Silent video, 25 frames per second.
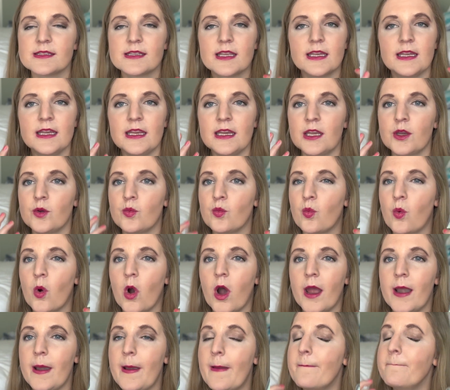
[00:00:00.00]
It needed
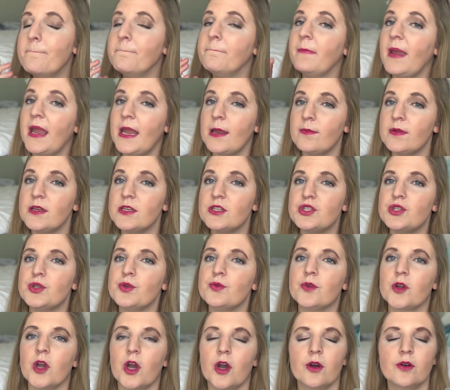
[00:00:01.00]
one, maybe
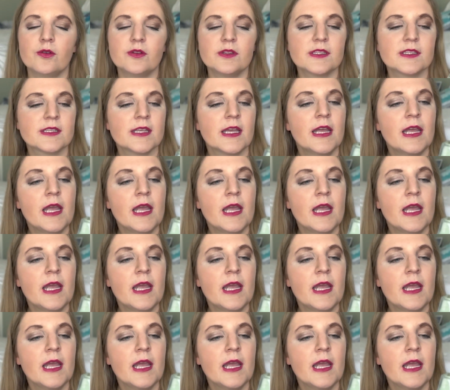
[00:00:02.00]
two coats,